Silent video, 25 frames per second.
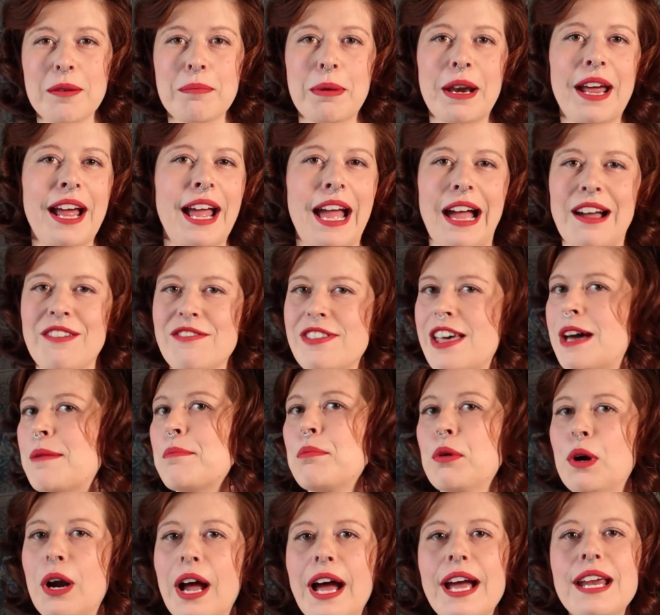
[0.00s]
but I have that
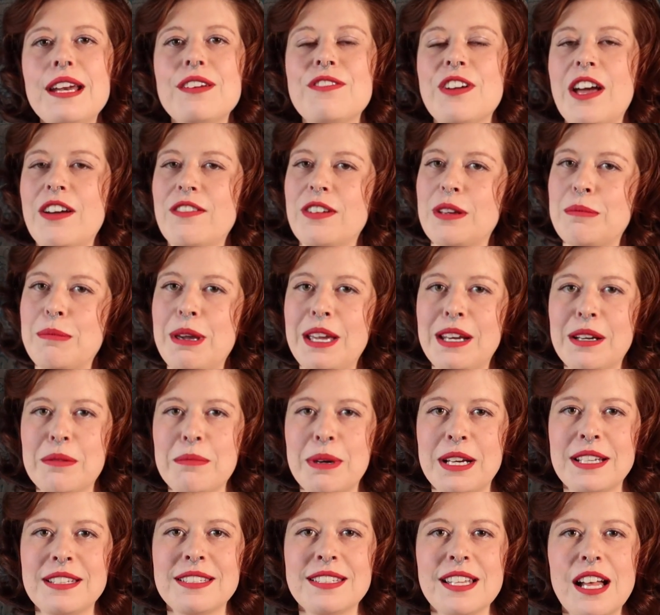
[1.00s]
pride of having made it
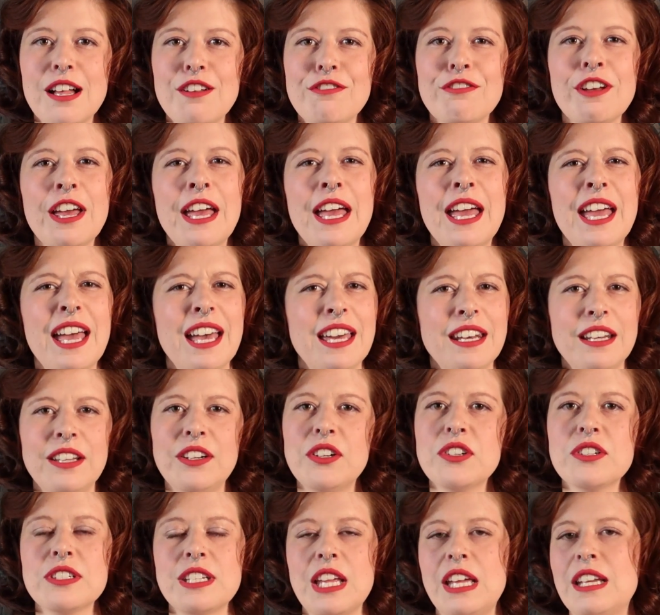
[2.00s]
myself and
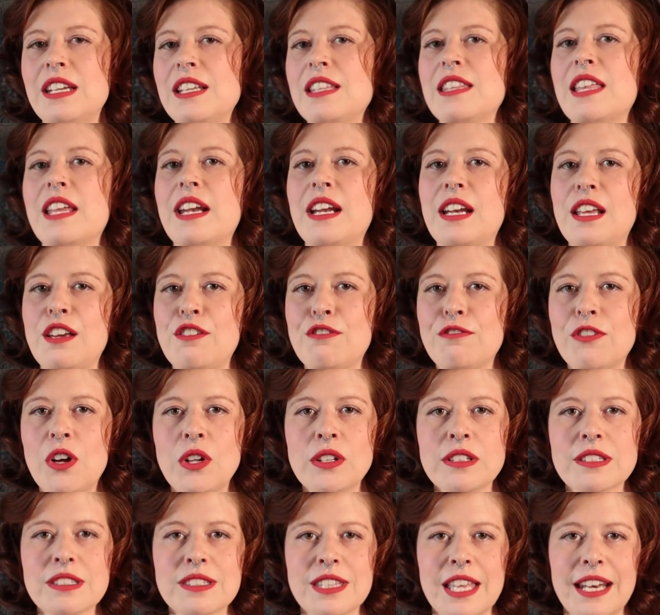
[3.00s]
understanding that any
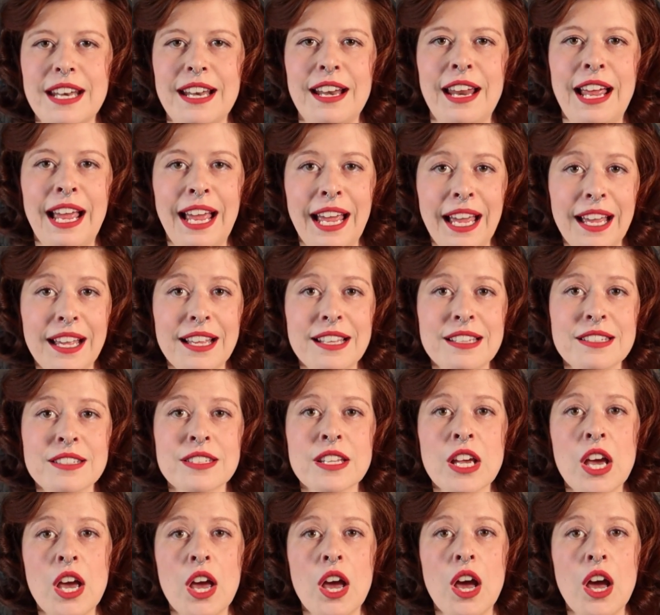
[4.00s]
faults that it has